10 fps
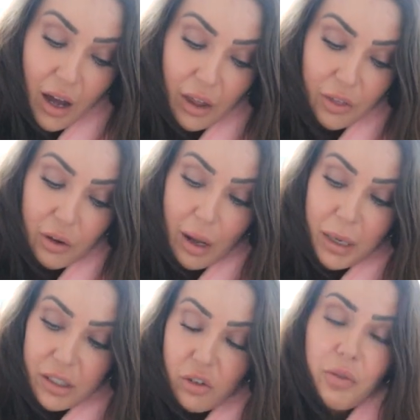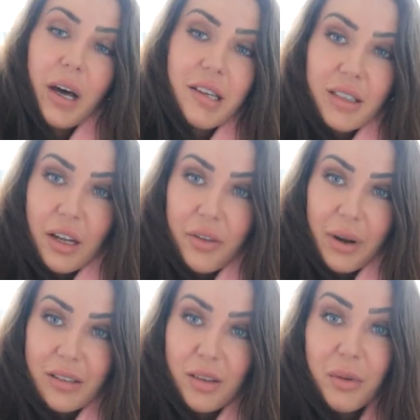I thought I might just find another
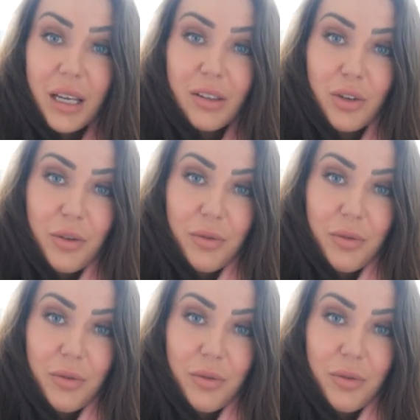activity to